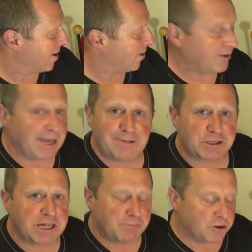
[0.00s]
Okay,
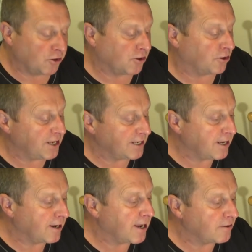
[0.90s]
that's it. I'm going to knock on the head
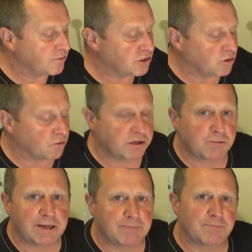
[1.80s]
there now. Short and
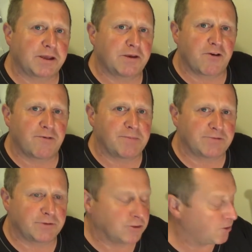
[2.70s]
sweet. Thank you very much
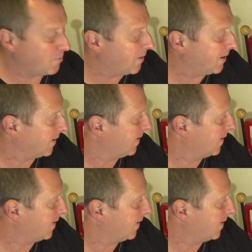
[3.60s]
for joining me.